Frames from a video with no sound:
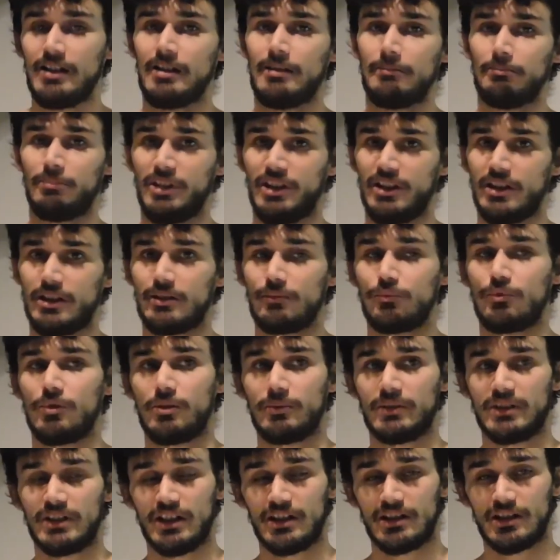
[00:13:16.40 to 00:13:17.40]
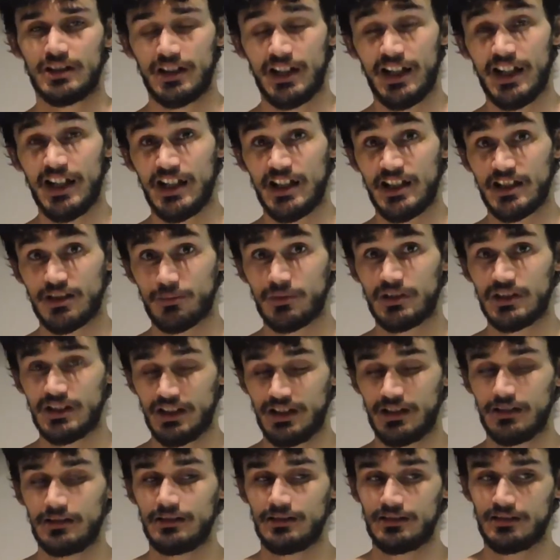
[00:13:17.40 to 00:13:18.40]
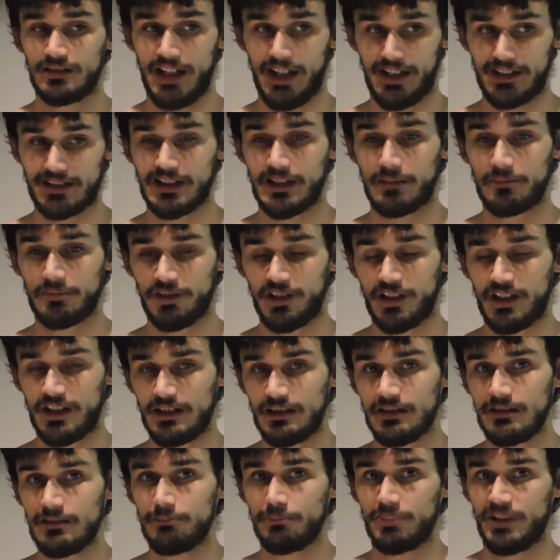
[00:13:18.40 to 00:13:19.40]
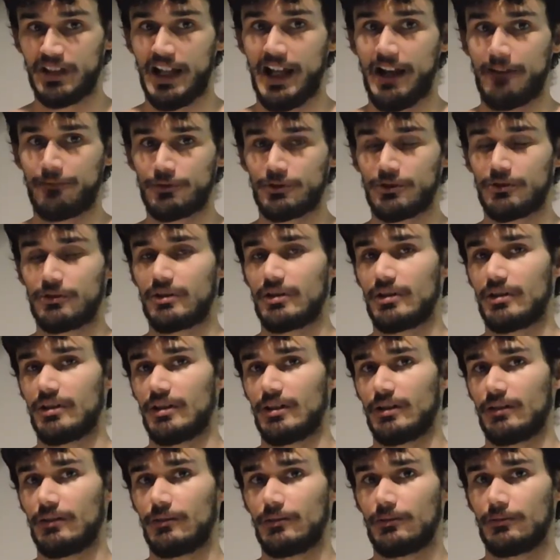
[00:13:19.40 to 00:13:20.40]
But what we did today is we did that same thing, but after the